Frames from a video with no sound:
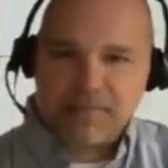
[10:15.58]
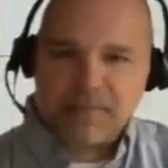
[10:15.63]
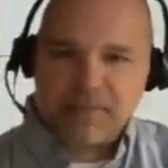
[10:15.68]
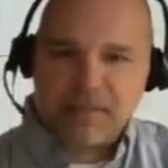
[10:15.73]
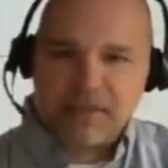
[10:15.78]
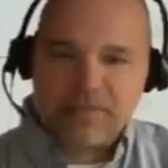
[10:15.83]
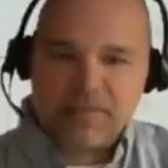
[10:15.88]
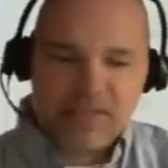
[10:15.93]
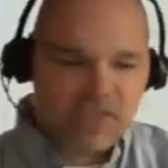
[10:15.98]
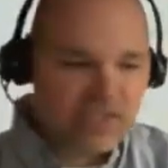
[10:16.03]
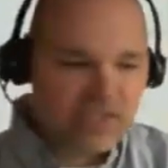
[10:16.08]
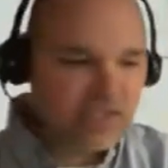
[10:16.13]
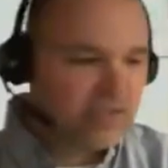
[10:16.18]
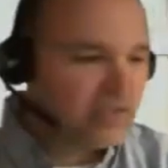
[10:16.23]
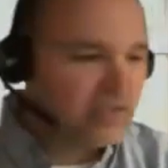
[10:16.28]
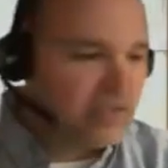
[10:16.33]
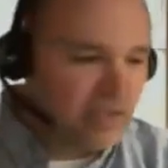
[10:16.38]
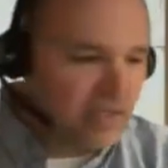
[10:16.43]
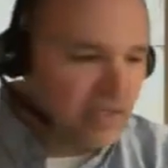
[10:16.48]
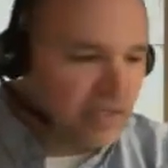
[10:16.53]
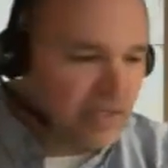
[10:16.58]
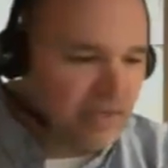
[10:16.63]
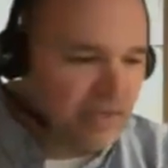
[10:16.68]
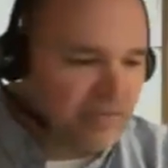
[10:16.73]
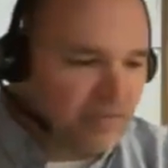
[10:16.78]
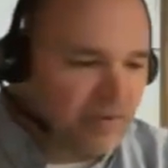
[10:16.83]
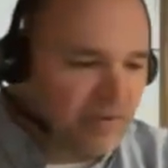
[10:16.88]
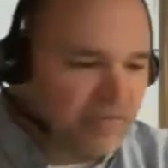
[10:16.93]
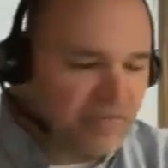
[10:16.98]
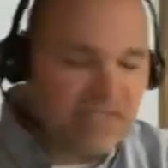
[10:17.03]
Now, if this is
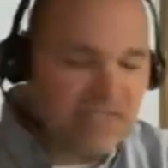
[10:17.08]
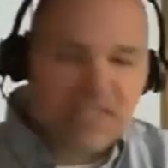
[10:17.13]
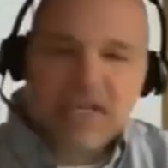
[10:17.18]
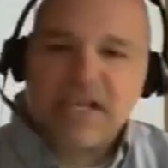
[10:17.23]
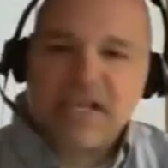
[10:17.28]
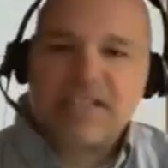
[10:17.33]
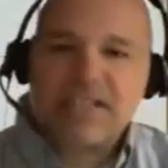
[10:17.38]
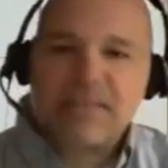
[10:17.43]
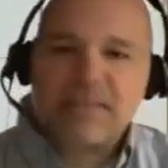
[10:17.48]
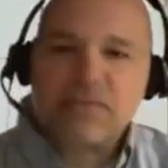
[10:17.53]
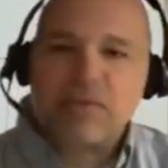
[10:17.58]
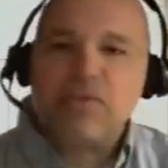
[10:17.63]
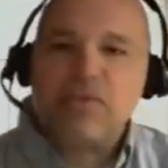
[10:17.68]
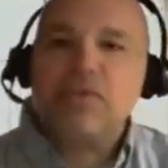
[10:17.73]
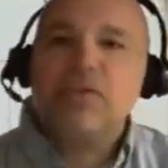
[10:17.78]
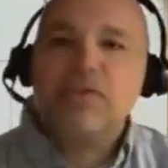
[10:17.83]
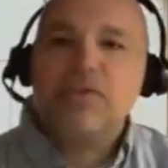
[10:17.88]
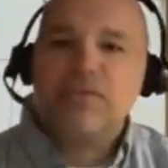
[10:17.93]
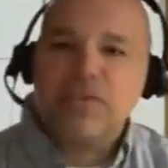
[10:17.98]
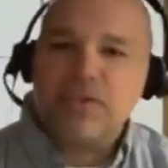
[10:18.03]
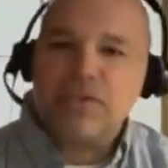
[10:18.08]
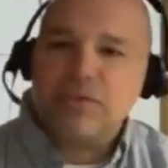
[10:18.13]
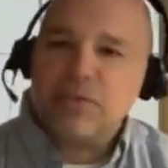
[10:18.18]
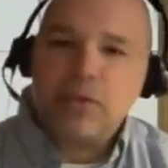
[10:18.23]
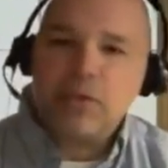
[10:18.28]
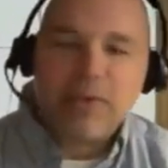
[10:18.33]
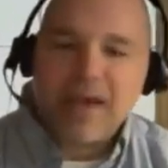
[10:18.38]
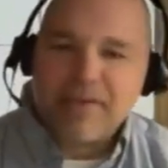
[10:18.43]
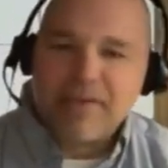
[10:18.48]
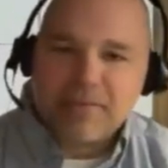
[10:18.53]
if, if these concepts are new to you,
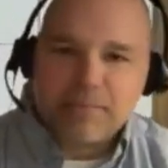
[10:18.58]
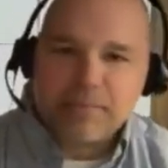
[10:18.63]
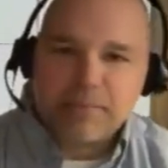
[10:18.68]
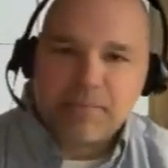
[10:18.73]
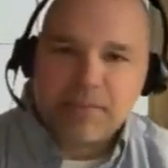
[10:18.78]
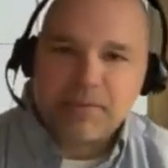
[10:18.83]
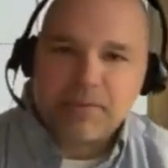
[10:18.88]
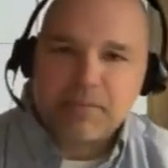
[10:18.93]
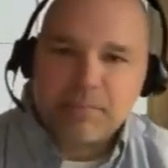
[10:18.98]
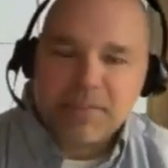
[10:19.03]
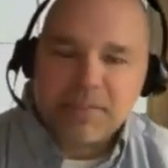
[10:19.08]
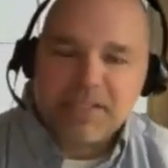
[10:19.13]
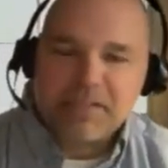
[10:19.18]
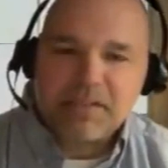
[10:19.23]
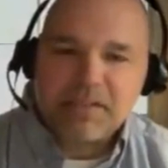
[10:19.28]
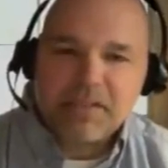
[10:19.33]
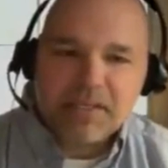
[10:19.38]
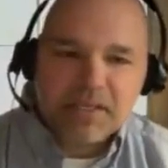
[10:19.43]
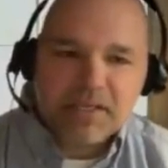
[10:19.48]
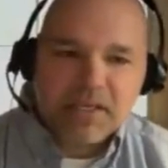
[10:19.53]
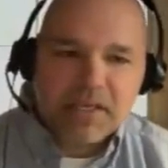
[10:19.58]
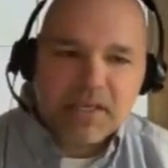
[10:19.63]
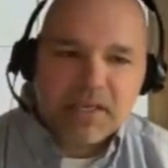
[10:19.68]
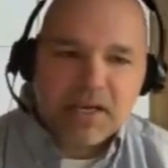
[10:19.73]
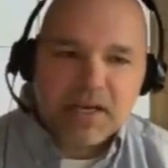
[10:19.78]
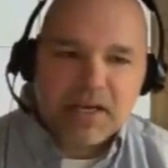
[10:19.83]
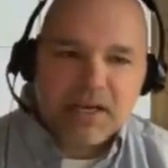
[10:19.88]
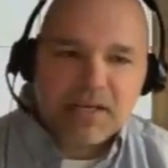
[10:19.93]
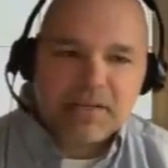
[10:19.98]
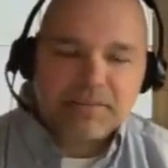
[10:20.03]
you haven't been
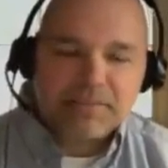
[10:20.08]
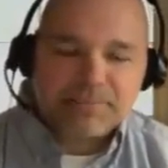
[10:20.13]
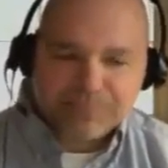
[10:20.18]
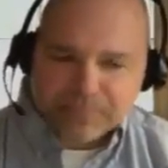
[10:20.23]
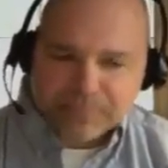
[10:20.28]
uh,